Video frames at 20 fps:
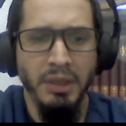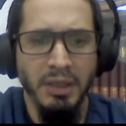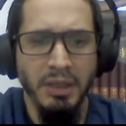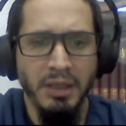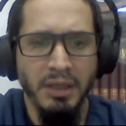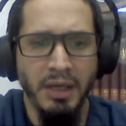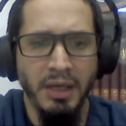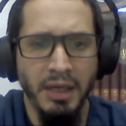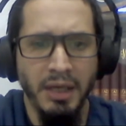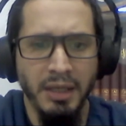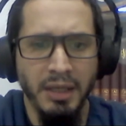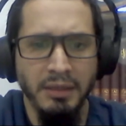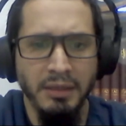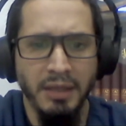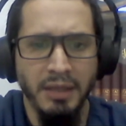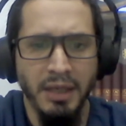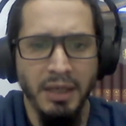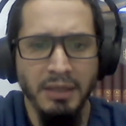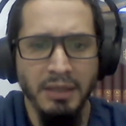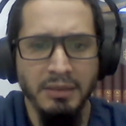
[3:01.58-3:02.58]
in high
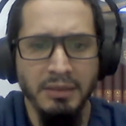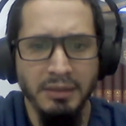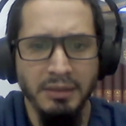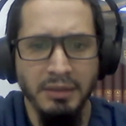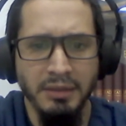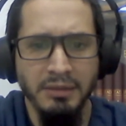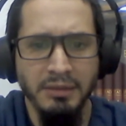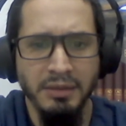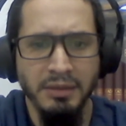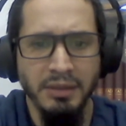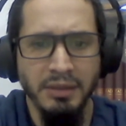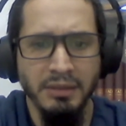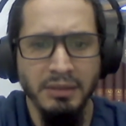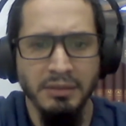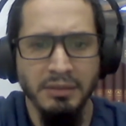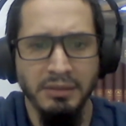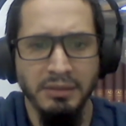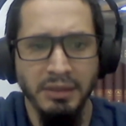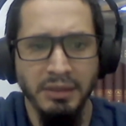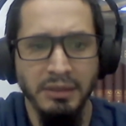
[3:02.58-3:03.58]

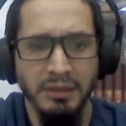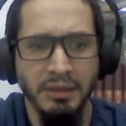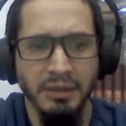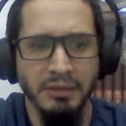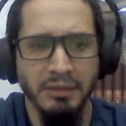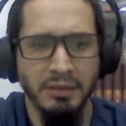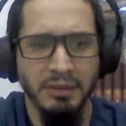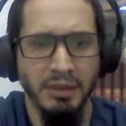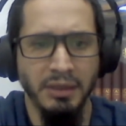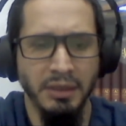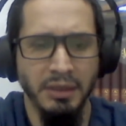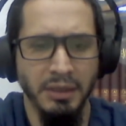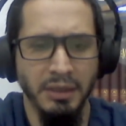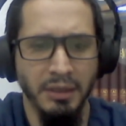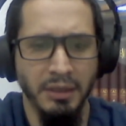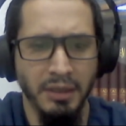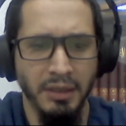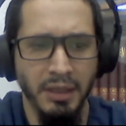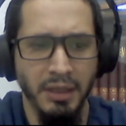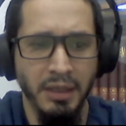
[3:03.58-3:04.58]
incidence settings,
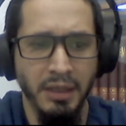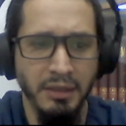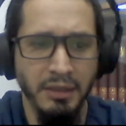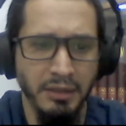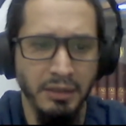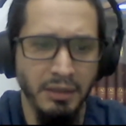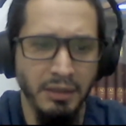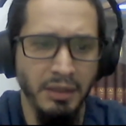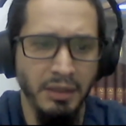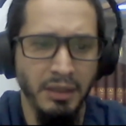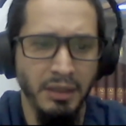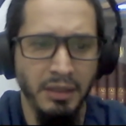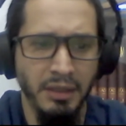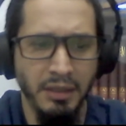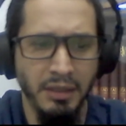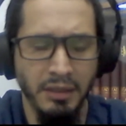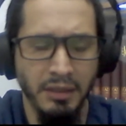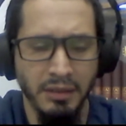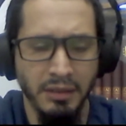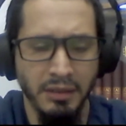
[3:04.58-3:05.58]
and
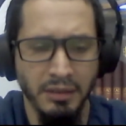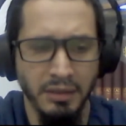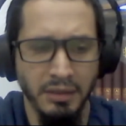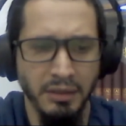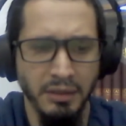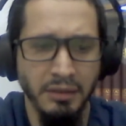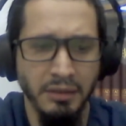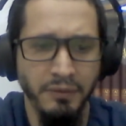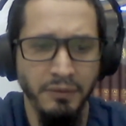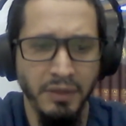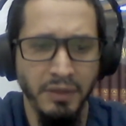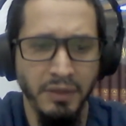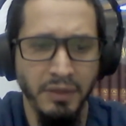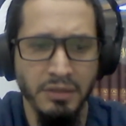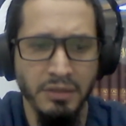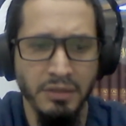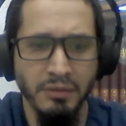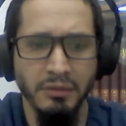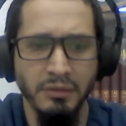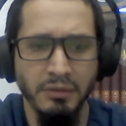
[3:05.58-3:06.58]

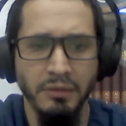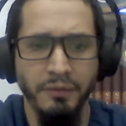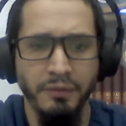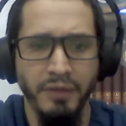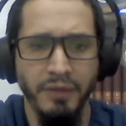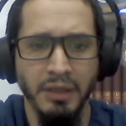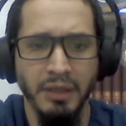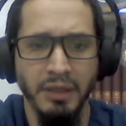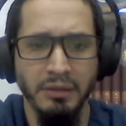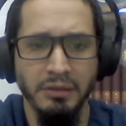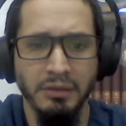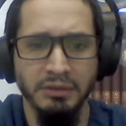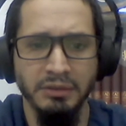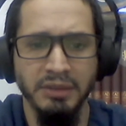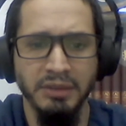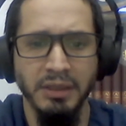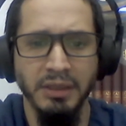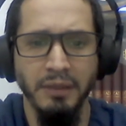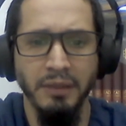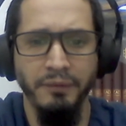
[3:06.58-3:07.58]
identification of factors
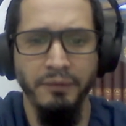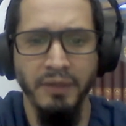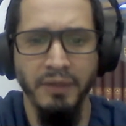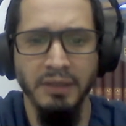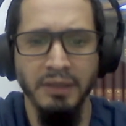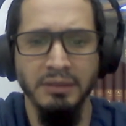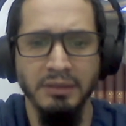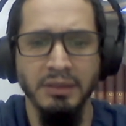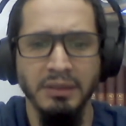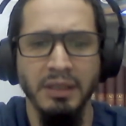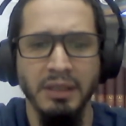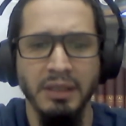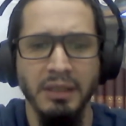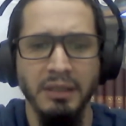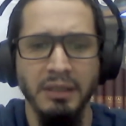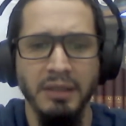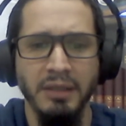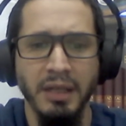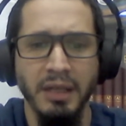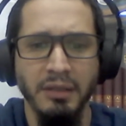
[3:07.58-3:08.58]
that affect
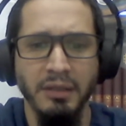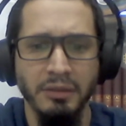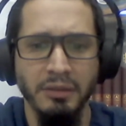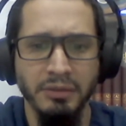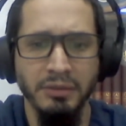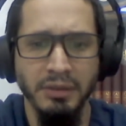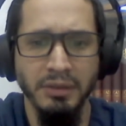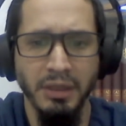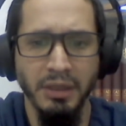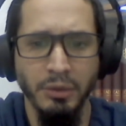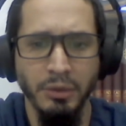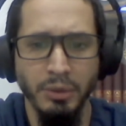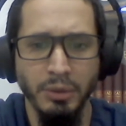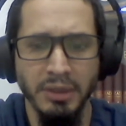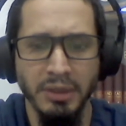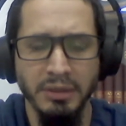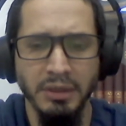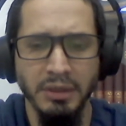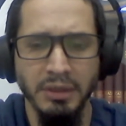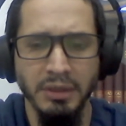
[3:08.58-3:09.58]
the diagnostic
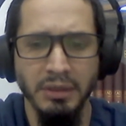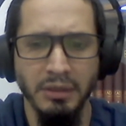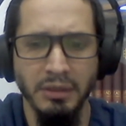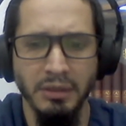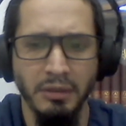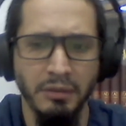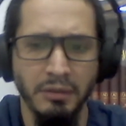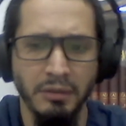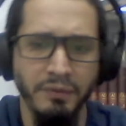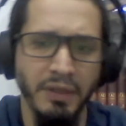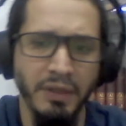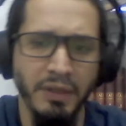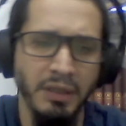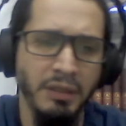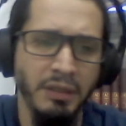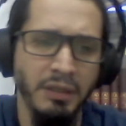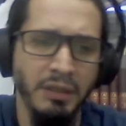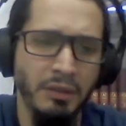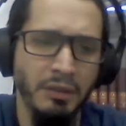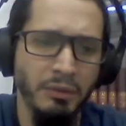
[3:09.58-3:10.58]
accuracy of the
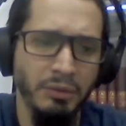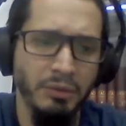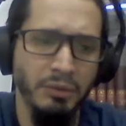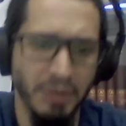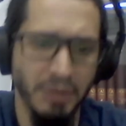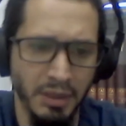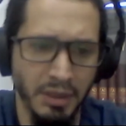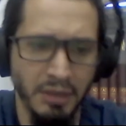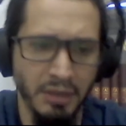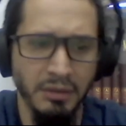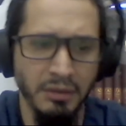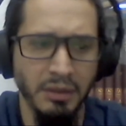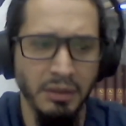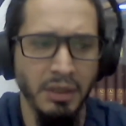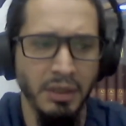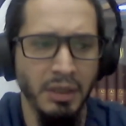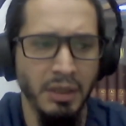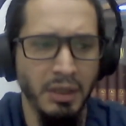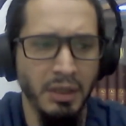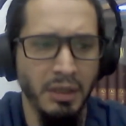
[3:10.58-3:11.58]
Prinose and
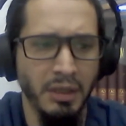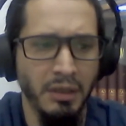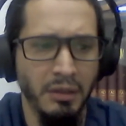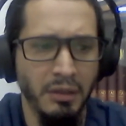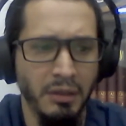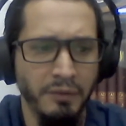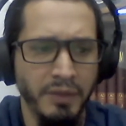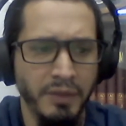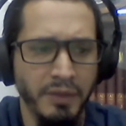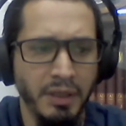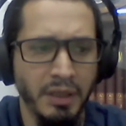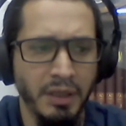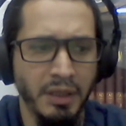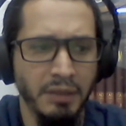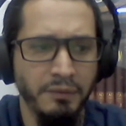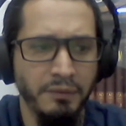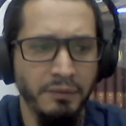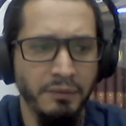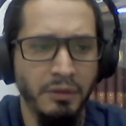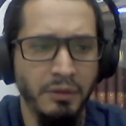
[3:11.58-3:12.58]
of the
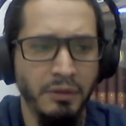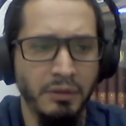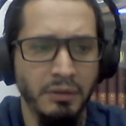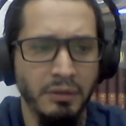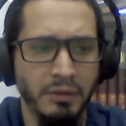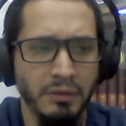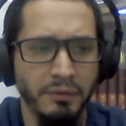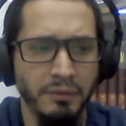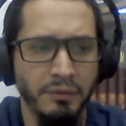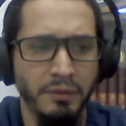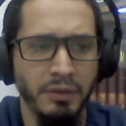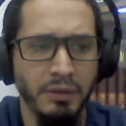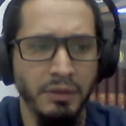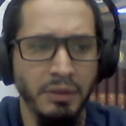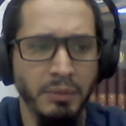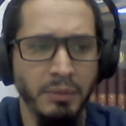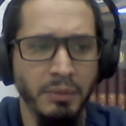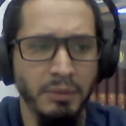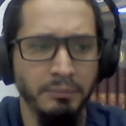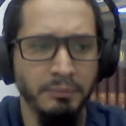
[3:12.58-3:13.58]

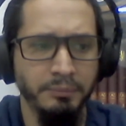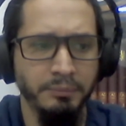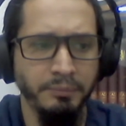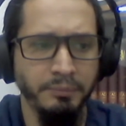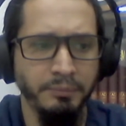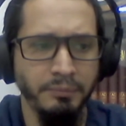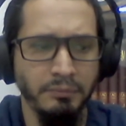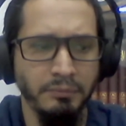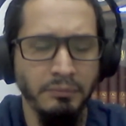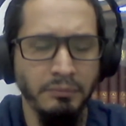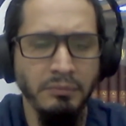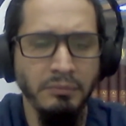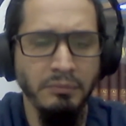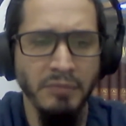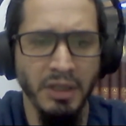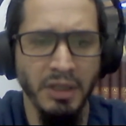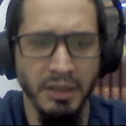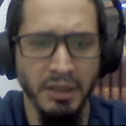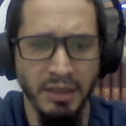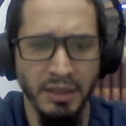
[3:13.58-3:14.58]
CAT4TB.
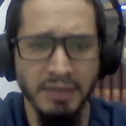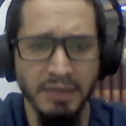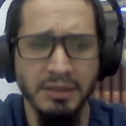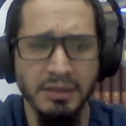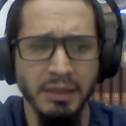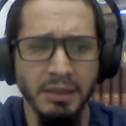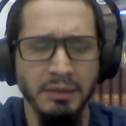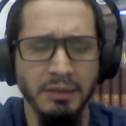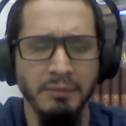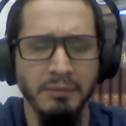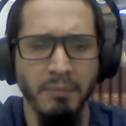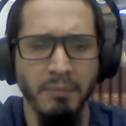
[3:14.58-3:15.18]
Next slide.